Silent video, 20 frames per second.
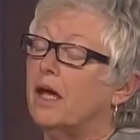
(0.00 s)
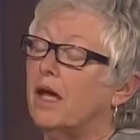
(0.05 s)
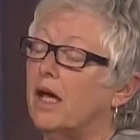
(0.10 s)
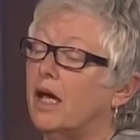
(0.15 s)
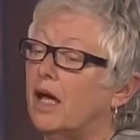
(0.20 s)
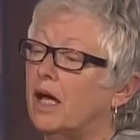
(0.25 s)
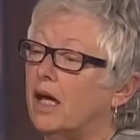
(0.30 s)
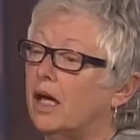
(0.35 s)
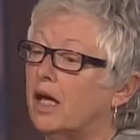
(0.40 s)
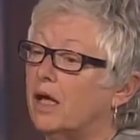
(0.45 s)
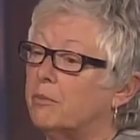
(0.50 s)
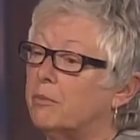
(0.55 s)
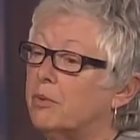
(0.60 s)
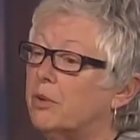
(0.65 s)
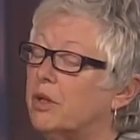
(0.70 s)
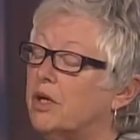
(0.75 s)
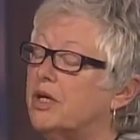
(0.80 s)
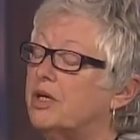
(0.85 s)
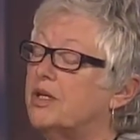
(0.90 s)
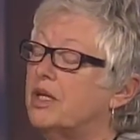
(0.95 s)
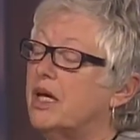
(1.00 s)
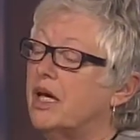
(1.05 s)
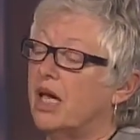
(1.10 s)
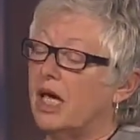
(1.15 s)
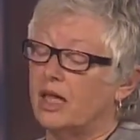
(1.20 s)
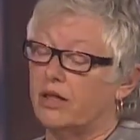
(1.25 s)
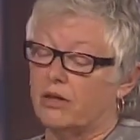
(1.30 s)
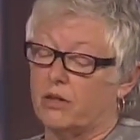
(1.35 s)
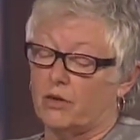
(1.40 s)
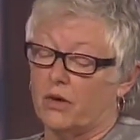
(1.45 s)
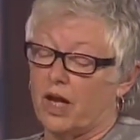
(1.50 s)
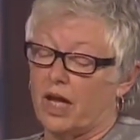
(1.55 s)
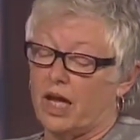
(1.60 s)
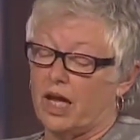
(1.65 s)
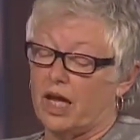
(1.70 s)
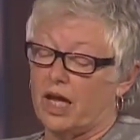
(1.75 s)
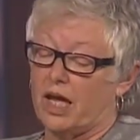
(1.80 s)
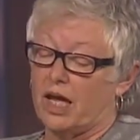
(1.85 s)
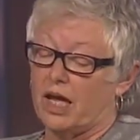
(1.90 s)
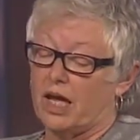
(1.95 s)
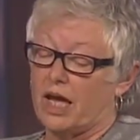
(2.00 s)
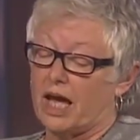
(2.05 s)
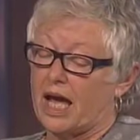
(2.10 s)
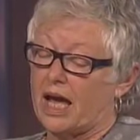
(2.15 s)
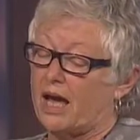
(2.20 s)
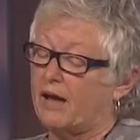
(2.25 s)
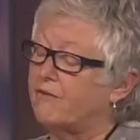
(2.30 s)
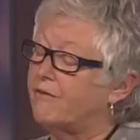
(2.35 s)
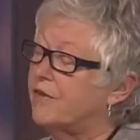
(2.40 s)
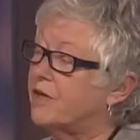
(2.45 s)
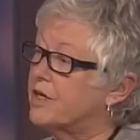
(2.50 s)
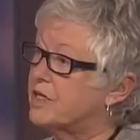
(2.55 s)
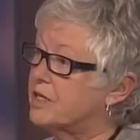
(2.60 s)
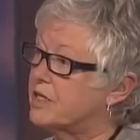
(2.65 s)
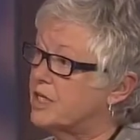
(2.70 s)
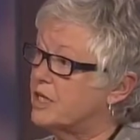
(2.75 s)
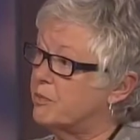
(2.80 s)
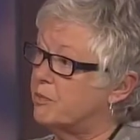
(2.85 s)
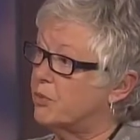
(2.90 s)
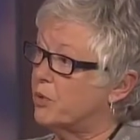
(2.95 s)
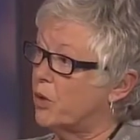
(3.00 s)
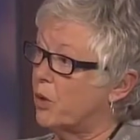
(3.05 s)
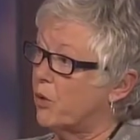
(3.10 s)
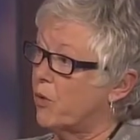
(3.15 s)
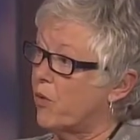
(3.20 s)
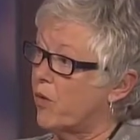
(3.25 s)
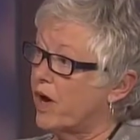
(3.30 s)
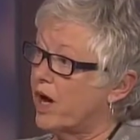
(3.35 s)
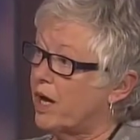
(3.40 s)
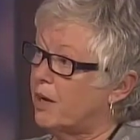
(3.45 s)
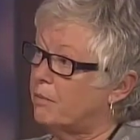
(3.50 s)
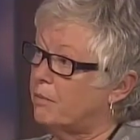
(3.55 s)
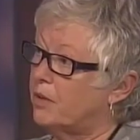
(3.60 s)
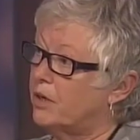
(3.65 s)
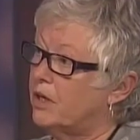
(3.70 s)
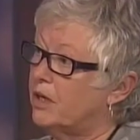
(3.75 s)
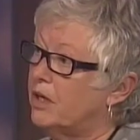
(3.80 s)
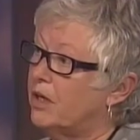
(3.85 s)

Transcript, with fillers: and putting together a advocacy program